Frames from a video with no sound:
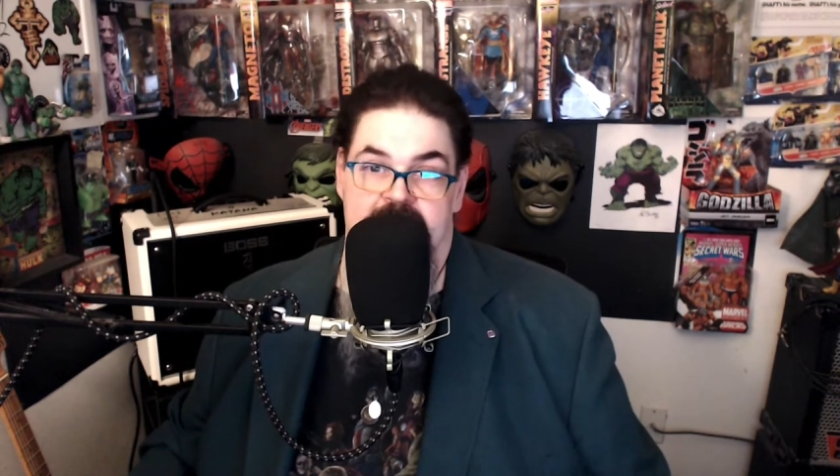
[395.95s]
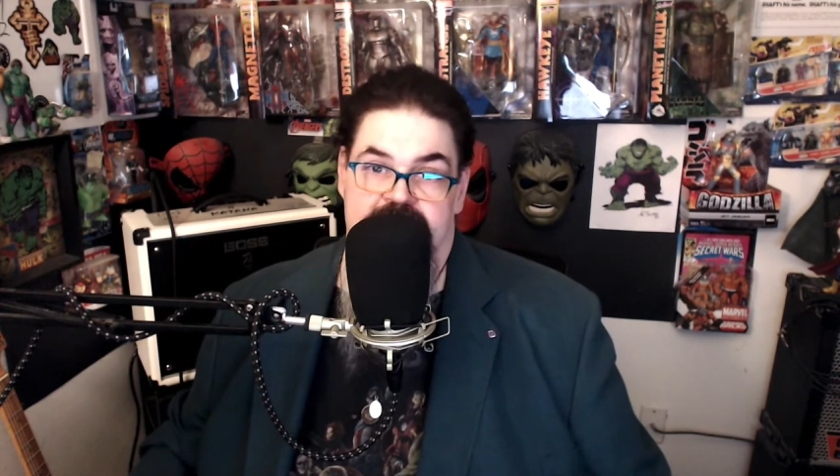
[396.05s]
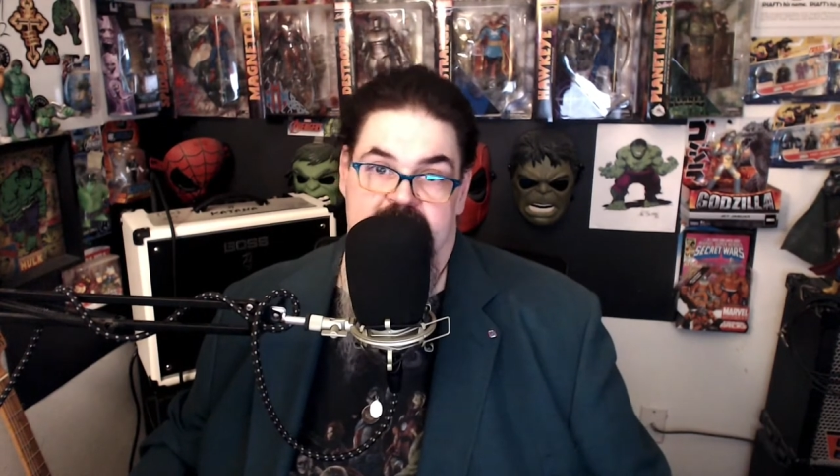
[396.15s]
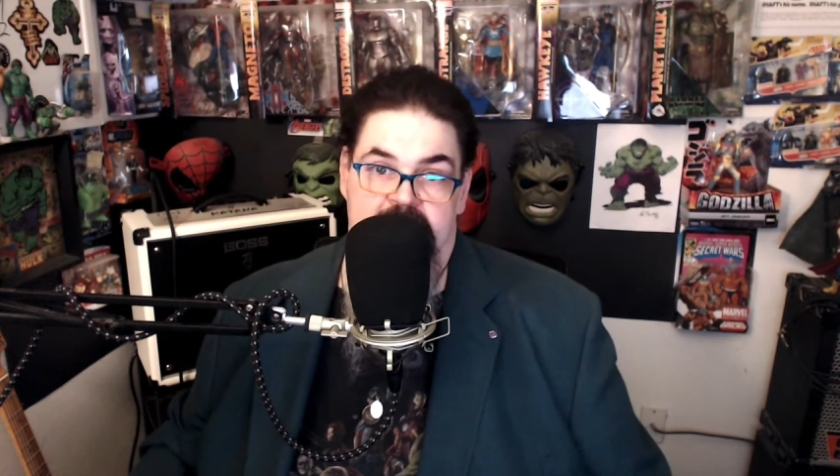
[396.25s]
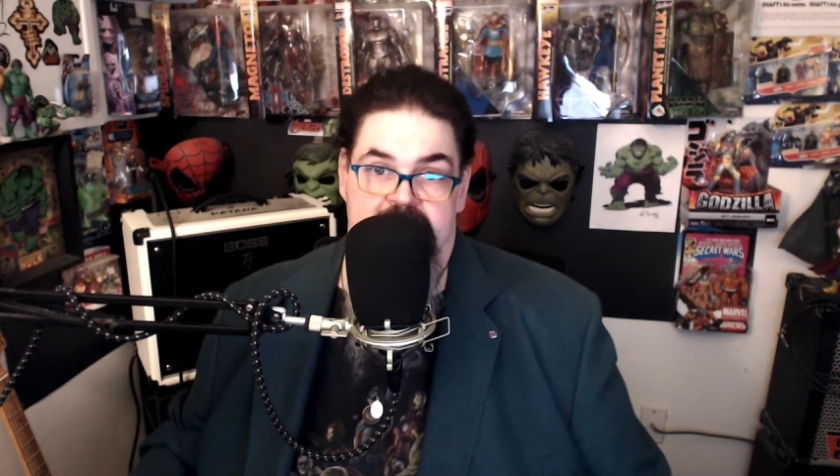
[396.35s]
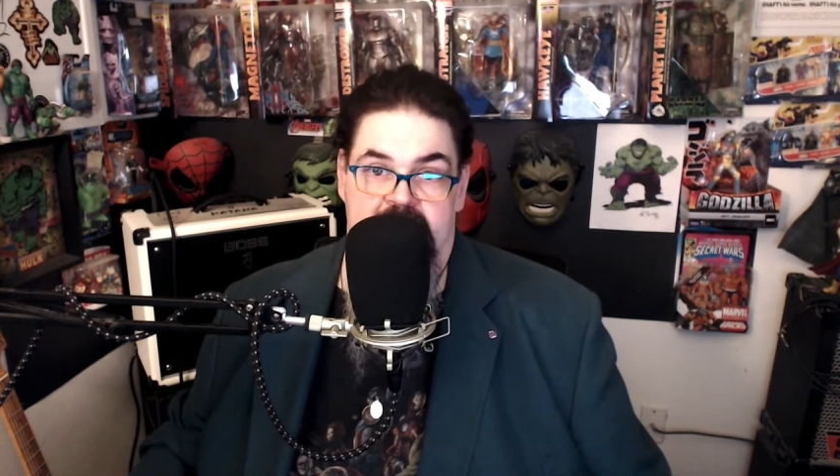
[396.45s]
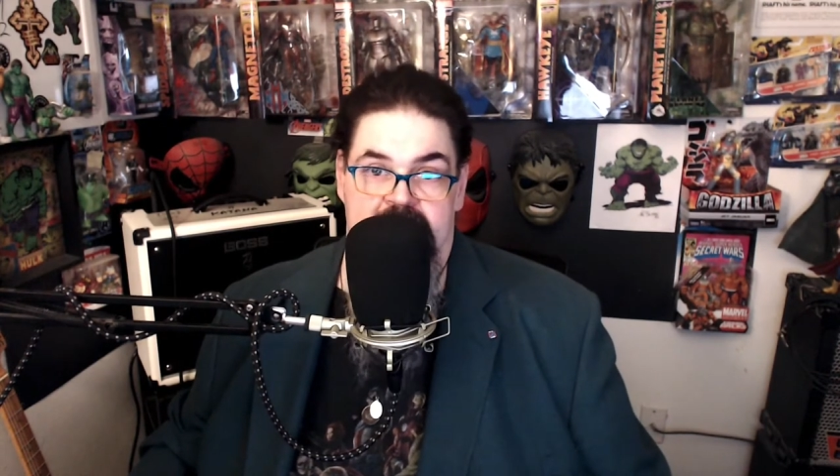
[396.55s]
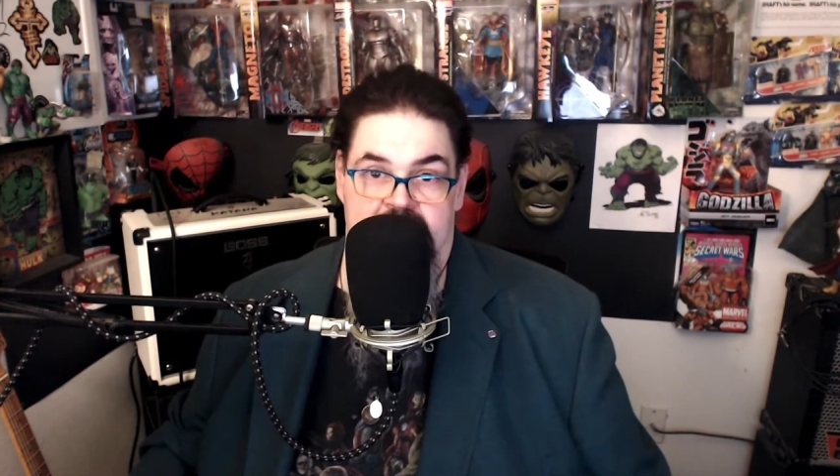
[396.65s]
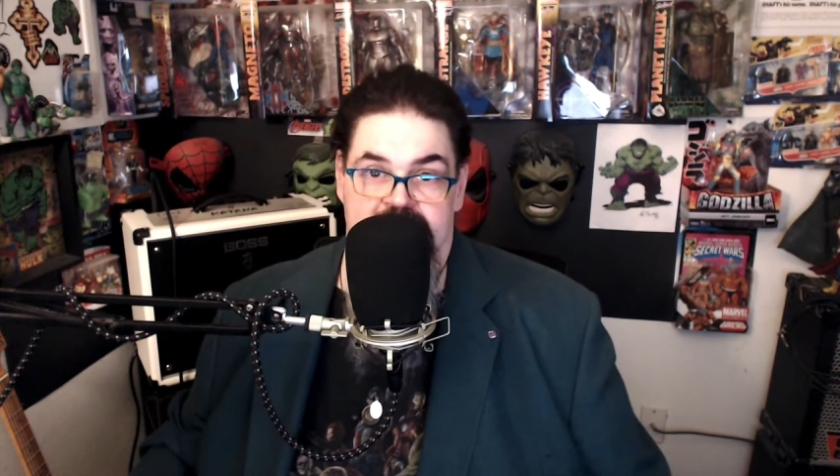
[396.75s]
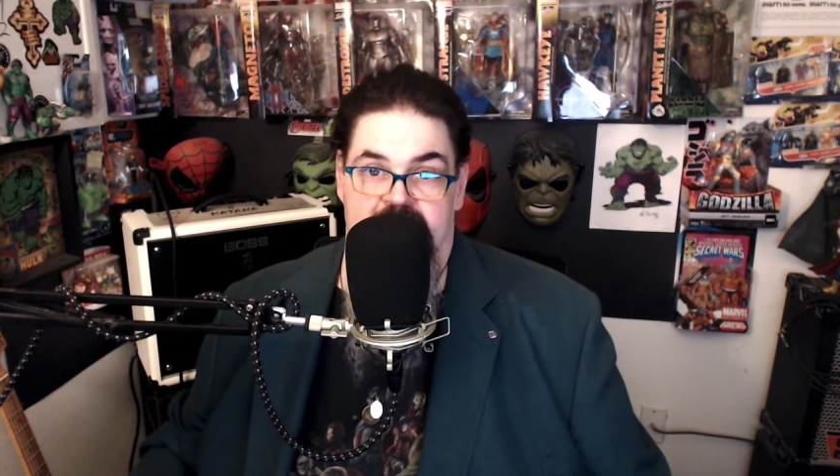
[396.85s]
bitch and
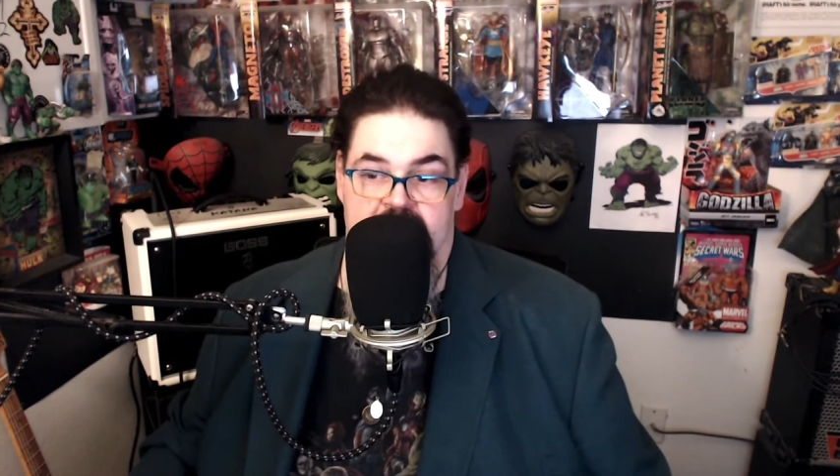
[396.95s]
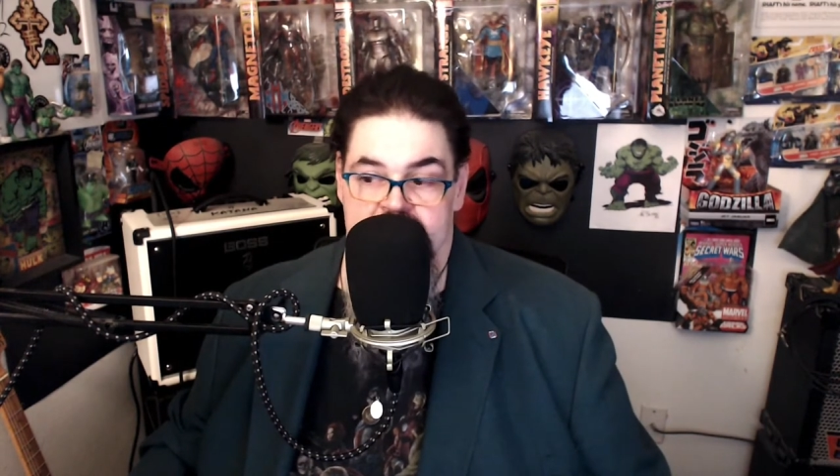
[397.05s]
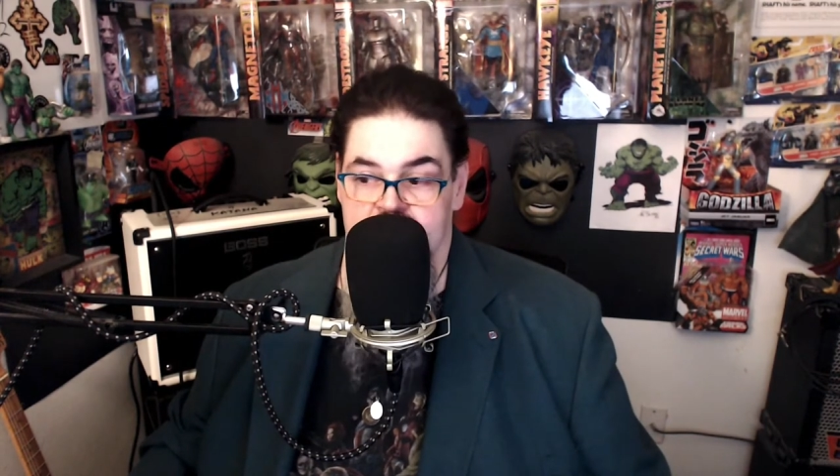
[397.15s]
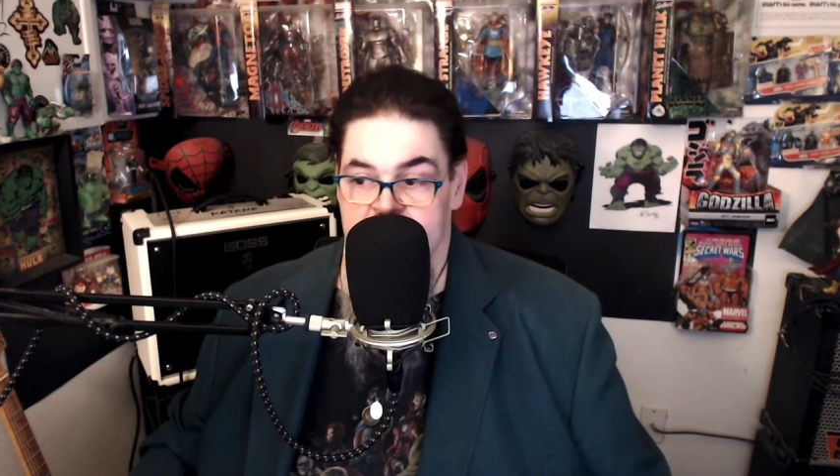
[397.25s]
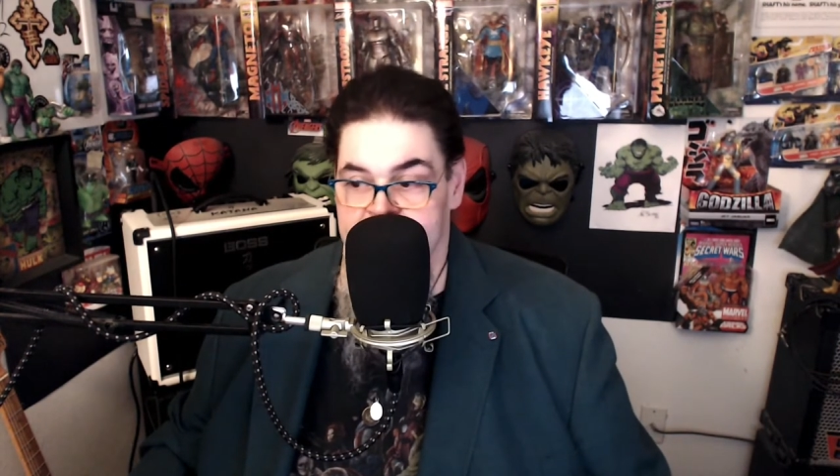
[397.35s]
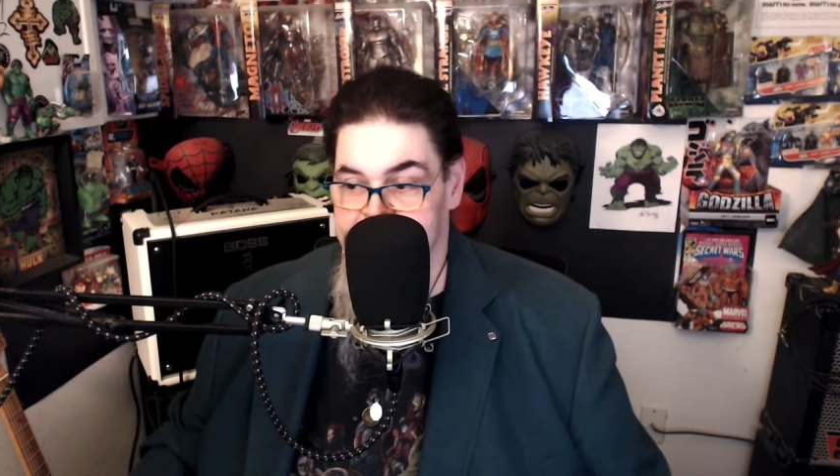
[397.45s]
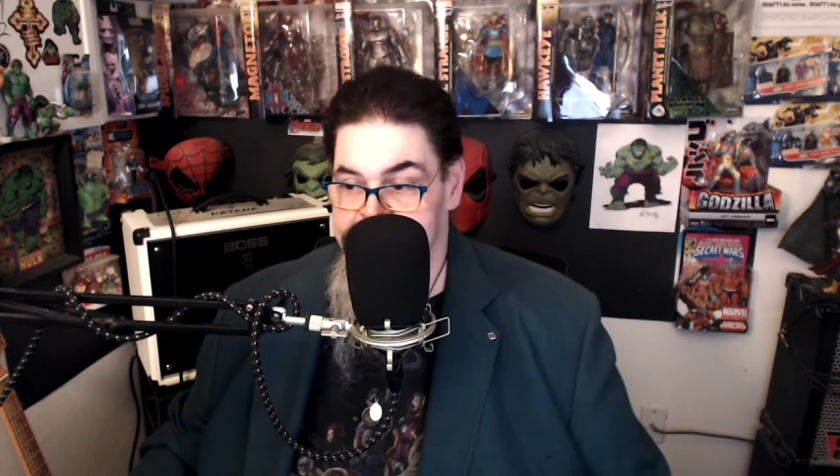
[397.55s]
complain some fucking more.